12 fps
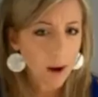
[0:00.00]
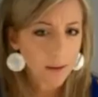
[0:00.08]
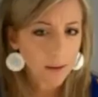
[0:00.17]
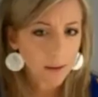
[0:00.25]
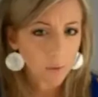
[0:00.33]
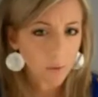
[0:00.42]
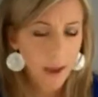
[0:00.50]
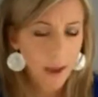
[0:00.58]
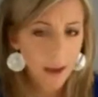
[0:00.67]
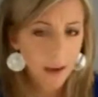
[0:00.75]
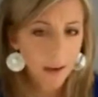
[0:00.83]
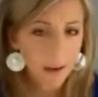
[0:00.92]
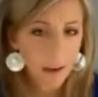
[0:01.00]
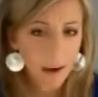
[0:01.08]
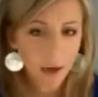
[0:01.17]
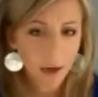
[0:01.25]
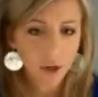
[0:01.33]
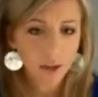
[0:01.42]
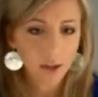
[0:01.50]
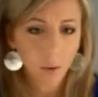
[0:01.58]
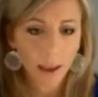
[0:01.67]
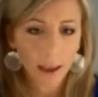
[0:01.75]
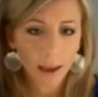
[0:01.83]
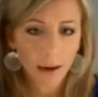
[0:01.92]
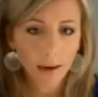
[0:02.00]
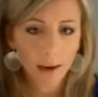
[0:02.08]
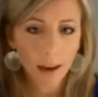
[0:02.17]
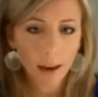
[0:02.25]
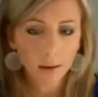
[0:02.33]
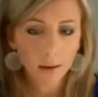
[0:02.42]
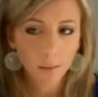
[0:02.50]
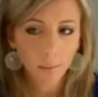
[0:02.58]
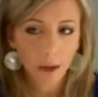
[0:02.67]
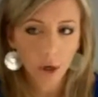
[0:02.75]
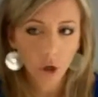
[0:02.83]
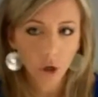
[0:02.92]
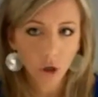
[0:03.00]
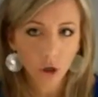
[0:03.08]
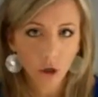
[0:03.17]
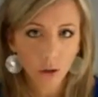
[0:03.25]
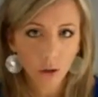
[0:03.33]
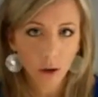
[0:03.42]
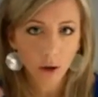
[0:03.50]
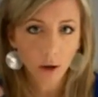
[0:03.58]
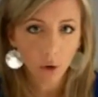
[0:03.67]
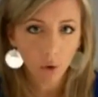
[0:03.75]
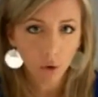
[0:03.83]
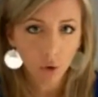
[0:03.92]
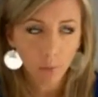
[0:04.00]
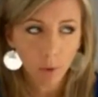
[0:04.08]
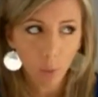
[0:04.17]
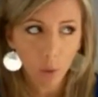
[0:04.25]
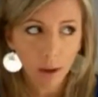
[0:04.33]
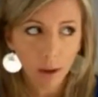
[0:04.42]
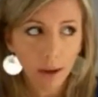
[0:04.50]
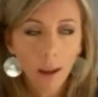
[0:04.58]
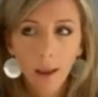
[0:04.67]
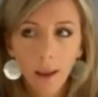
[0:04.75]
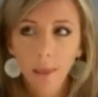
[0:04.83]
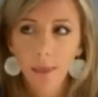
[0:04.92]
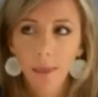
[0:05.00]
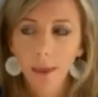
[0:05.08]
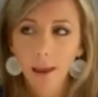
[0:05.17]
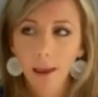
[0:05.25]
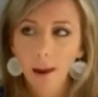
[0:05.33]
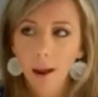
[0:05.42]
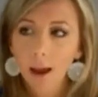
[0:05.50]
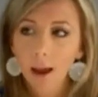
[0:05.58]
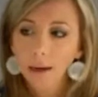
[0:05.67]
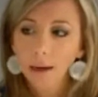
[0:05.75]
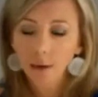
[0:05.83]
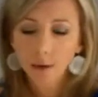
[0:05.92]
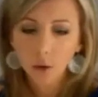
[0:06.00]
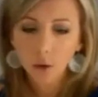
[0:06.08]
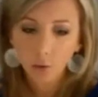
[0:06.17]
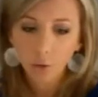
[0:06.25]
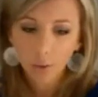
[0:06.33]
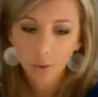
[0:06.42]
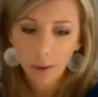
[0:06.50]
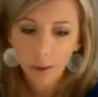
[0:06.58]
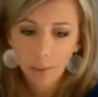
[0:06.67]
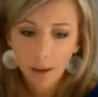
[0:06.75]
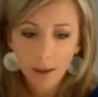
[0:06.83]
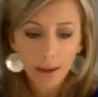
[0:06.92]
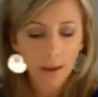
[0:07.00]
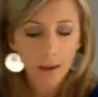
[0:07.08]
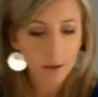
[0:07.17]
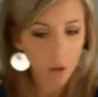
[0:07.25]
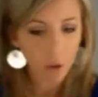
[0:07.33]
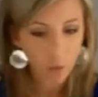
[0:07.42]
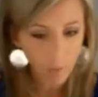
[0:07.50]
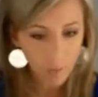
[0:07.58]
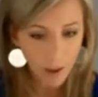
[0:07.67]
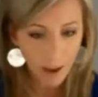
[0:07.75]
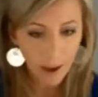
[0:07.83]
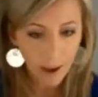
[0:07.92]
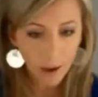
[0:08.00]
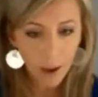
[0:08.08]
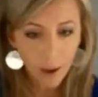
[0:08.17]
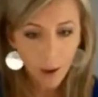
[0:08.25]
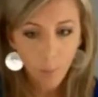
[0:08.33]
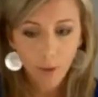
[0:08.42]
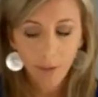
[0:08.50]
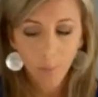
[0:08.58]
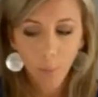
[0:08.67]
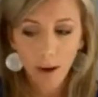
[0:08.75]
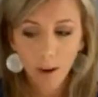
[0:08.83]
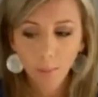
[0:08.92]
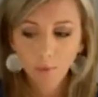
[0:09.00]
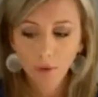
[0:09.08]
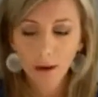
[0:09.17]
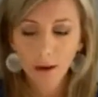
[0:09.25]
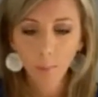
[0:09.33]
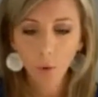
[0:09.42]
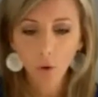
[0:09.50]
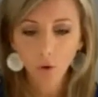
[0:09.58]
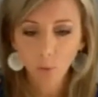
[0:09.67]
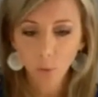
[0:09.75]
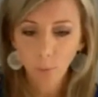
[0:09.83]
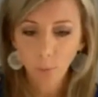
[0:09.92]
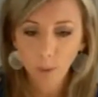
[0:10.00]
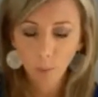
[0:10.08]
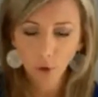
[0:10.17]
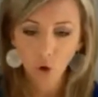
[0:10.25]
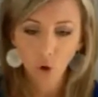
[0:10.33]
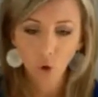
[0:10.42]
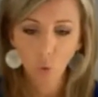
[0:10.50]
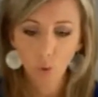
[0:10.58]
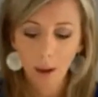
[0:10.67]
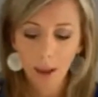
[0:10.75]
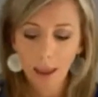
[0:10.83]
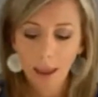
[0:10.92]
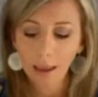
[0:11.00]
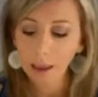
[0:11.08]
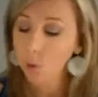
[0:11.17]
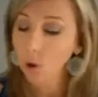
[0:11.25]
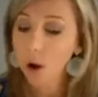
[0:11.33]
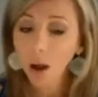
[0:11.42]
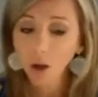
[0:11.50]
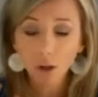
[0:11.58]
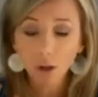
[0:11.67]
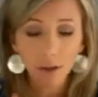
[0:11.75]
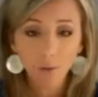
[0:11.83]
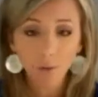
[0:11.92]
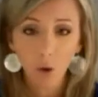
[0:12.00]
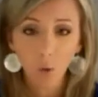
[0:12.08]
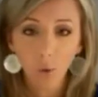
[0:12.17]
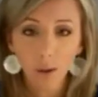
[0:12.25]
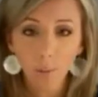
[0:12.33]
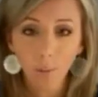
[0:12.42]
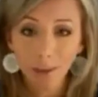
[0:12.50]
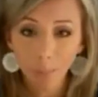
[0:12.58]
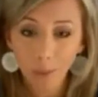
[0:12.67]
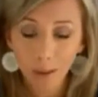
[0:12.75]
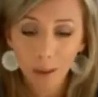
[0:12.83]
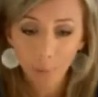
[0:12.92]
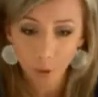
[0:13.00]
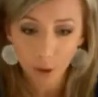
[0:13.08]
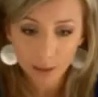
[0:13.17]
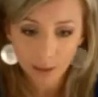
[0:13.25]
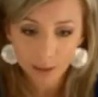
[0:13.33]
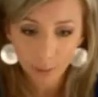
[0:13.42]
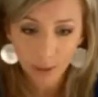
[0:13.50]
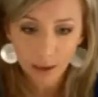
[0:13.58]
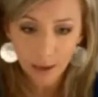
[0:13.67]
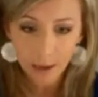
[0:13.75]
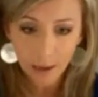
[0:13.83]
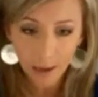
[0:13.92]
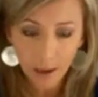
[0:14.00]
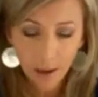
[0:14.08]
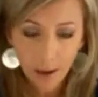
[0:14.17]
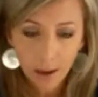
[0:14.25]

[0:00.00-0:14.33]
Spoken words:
process for that, can I just go ahead and make sure? I know you told me one that I need to circle them and they need to circle me back. But when I'm inviting multiple people to a Hangout, not just to view it, but to participate in it,